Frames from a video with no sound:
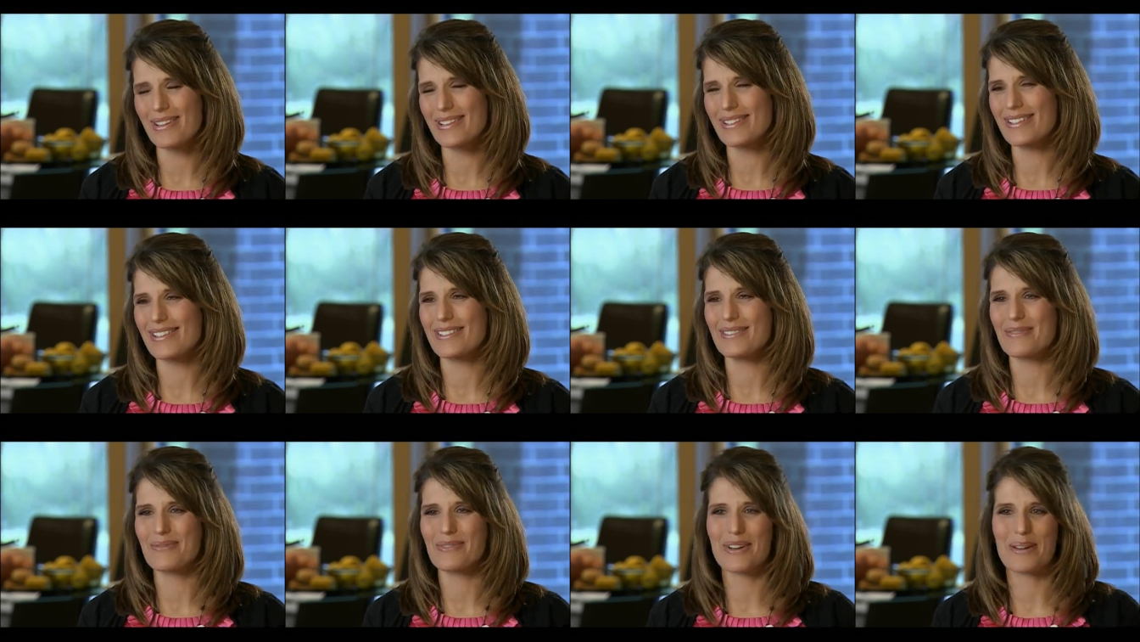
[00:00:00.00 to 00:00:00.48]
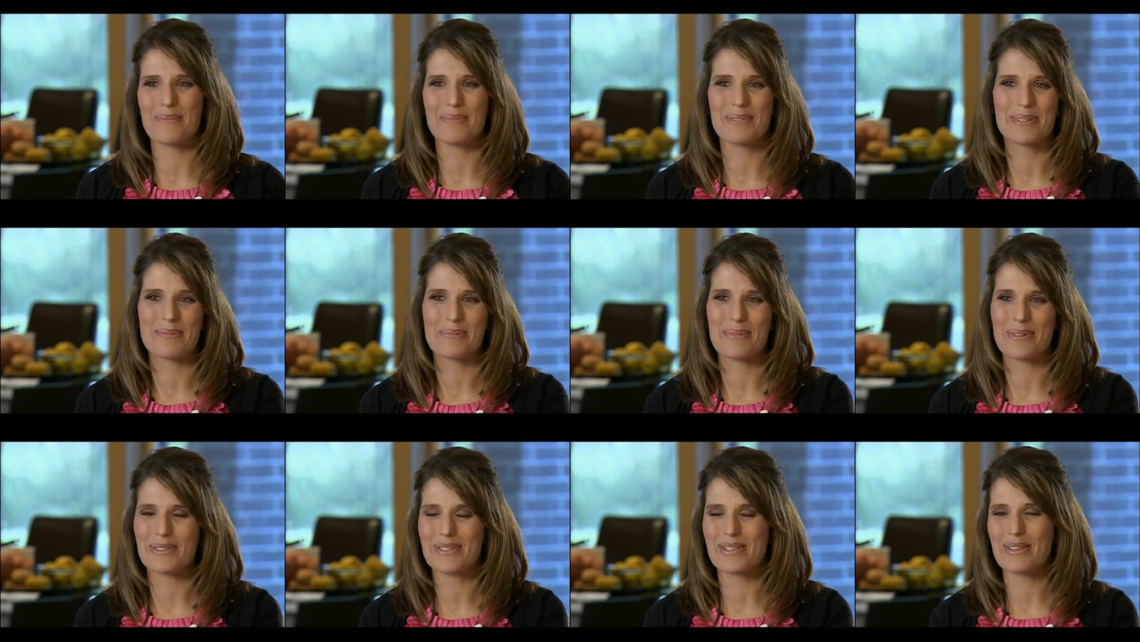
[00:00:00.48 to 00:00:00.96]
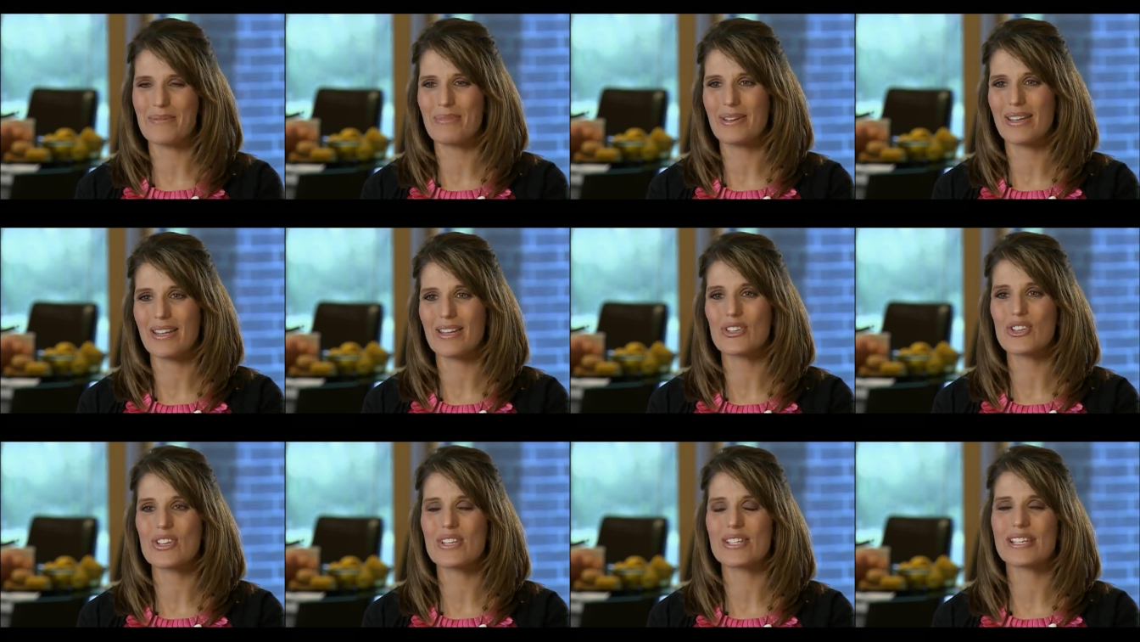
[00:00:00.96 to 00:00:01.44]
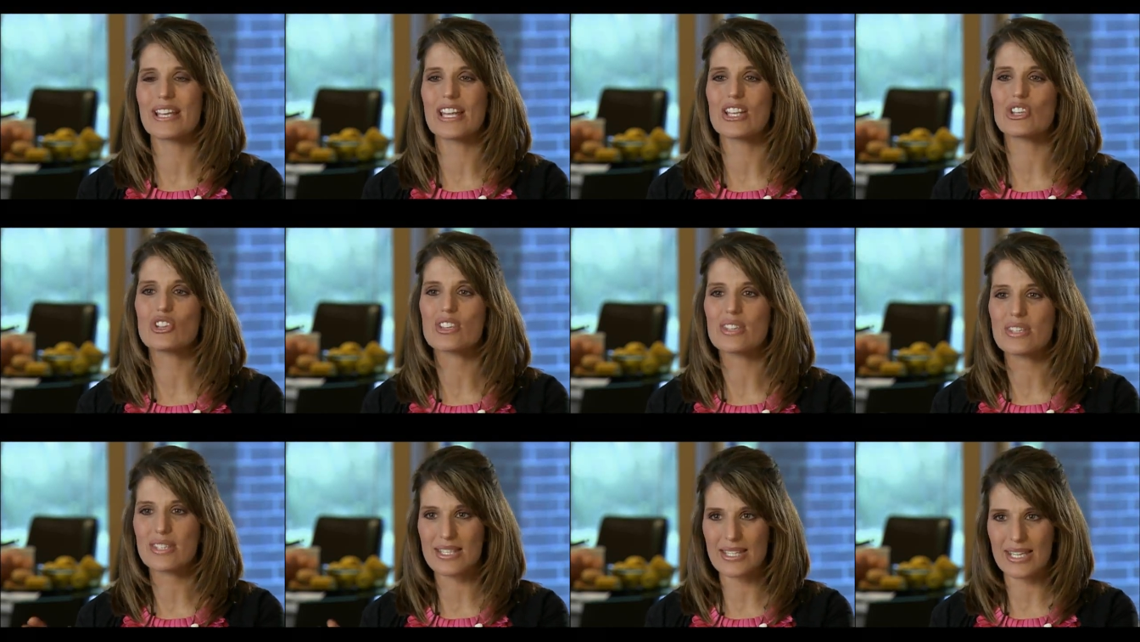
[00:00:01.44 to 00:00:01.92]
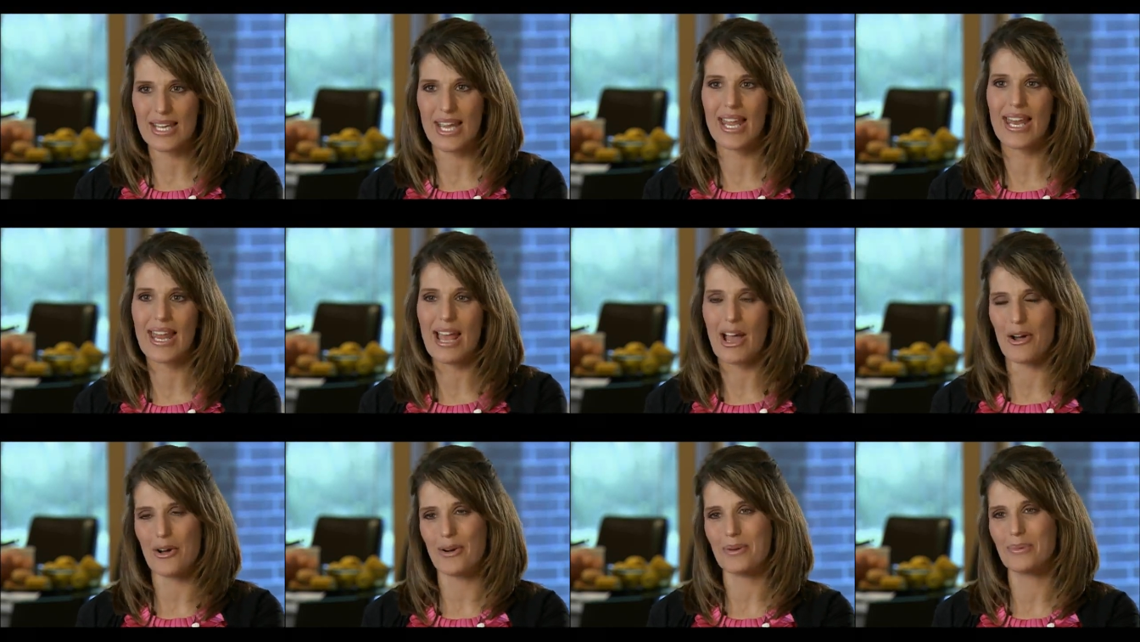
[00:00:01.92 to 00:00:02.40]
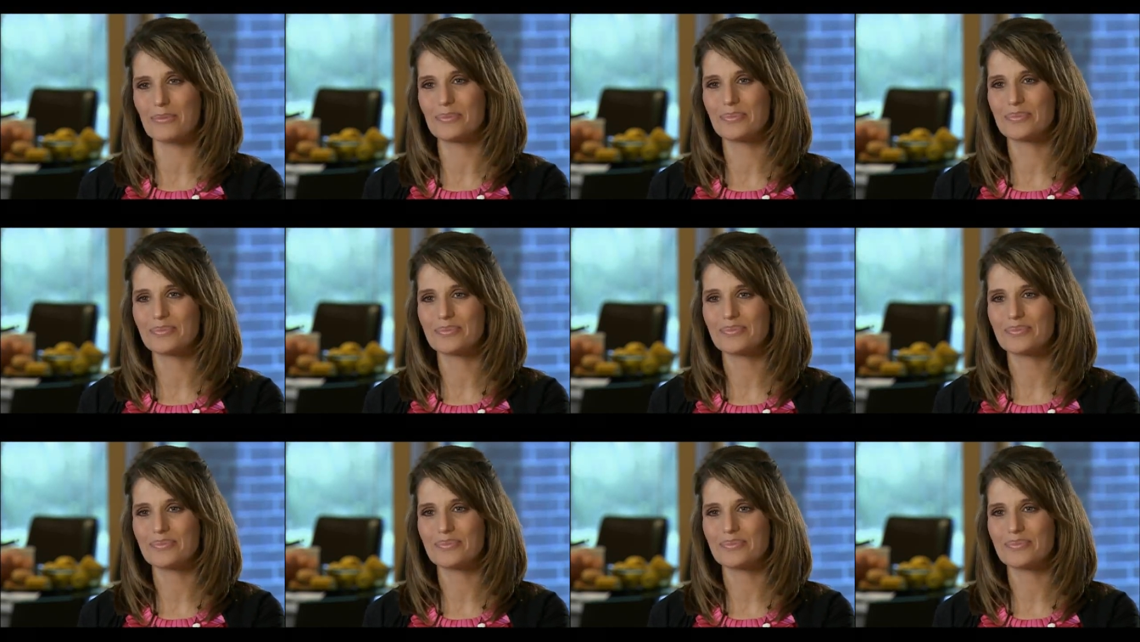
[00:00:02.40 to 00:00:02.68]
This isn't where I'm supposed to be. And she said, Just stick it out.